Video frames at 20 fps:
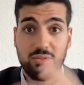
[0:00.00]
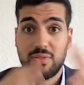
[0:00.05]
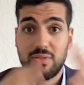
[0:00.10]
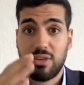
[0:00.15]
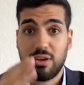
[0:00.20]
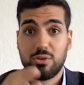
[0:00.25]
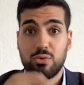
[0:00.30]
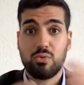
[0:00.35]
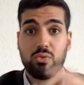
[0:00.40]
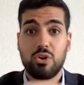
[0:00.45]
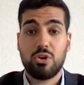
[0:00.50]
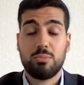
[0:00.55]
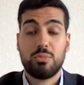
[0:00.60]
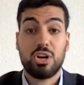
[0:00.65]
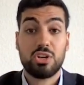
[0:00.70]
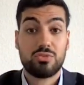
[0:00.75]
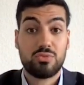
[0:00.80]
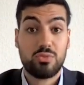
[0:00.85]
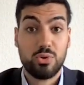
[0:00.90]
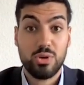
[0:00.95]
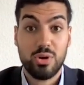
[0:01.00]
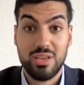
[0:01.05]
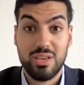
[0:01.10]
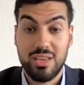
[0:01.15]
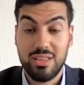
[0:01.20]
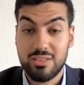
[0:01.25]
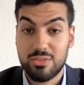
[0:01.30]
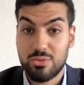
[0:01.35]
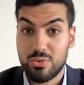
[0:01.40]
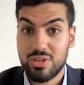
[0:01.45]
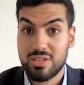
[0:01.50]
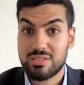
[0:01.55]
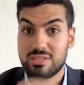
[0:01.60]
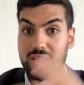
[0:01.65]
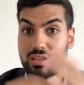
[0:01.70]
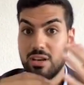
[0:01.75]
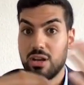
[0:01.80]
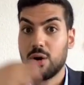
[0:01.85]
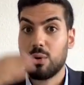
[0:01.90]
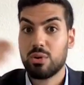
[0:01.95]
Thank you very much for your
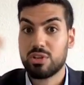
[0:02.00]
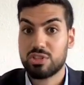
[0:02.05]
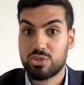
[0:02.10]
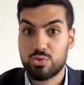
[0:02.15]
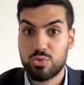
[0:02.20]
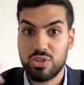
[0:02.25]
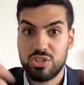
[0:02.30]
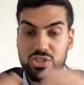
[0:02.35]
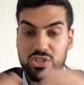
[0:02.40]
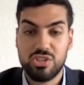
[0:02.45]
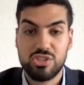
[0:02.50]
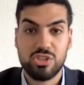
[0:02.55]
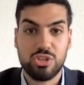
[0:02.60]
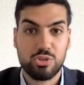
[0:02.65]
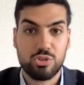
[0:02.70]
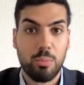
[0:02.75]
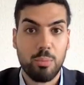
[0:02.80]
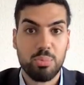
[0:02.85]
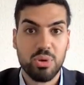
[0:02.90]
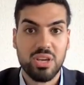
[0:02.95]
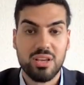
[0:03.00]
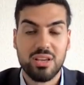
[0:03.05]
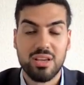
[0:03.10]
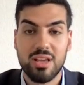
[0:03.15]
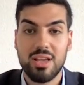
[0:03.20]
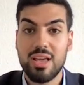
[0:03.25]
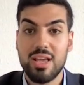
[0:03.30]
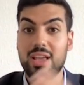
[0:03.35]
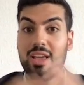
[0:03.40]
interest in our strategic topic.